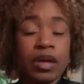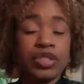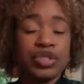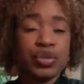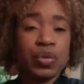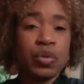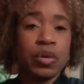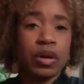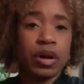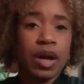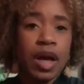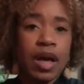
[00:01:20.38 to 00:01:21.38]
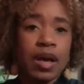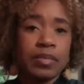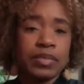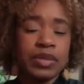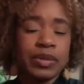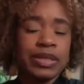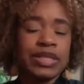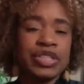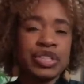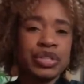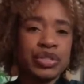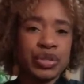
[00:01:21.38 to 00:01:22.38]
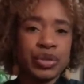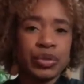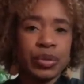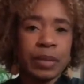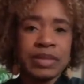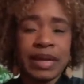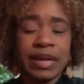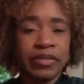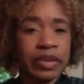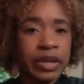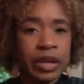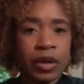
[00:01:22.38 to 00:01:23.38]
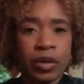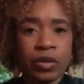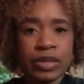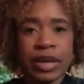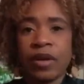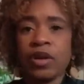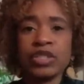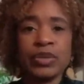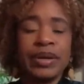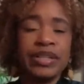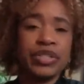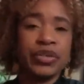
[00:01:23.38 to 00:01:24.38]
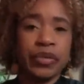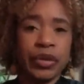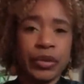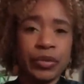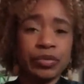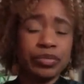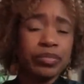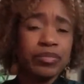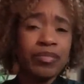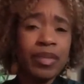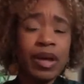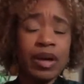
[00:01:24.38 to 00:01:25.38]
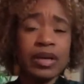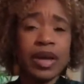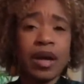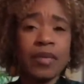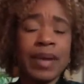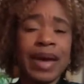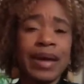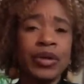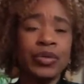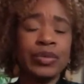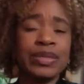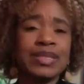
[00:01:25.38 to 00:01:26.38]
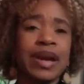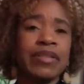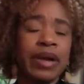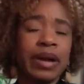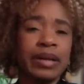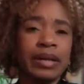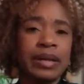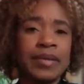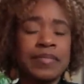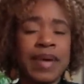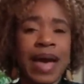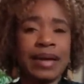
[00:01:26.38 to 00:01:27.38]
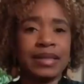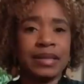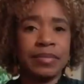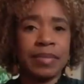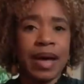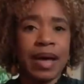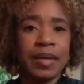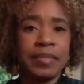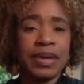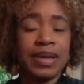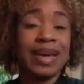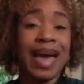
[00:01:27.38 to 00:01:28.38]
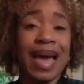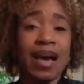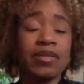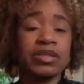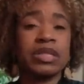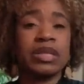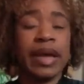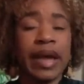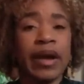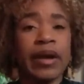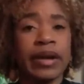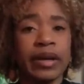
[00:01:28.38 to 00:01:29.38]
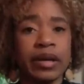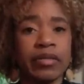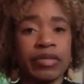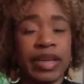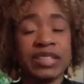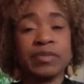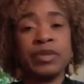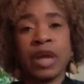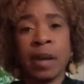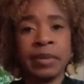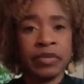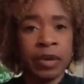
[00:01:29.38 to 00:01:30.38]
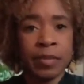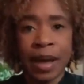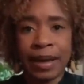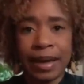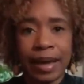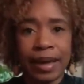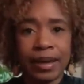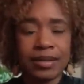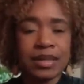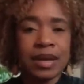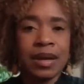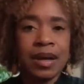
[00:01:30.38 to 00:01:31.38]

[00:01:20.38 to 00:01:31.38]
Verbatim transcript: Sure. So in addition to obtaining videos, I also interviewed a young man who was directly impacted by being housed in an area that's predominantly run by gangs.